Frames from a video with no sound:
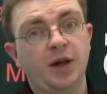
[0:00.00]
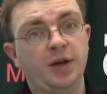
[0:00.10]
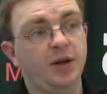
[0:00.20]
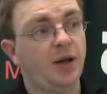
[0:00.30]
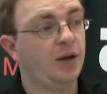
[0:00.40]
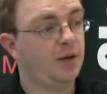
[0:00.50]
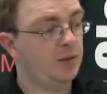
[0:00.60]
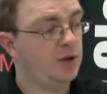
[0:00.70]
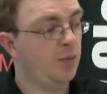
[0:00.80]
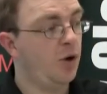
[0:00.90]
I think that
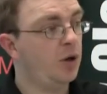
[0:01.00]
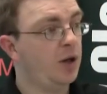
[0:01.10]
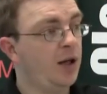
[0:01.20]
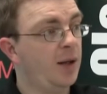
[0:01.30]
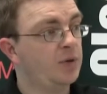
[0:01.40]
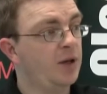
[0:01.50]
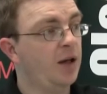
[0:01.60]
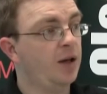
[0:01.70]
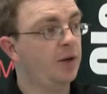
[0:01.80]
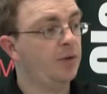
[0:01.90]
small collapsed
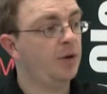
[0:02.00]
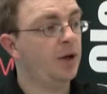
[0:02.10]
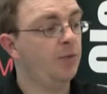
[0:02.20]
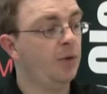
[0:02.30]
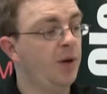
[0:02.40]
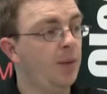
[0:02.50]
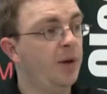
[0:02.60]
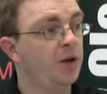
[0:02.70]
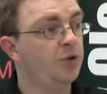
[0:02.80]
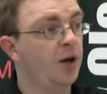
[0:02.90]
length will be a
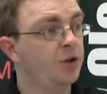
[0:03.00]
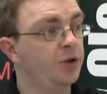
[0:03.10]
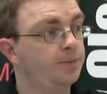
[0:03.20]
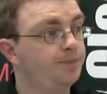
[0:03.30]
big attraction.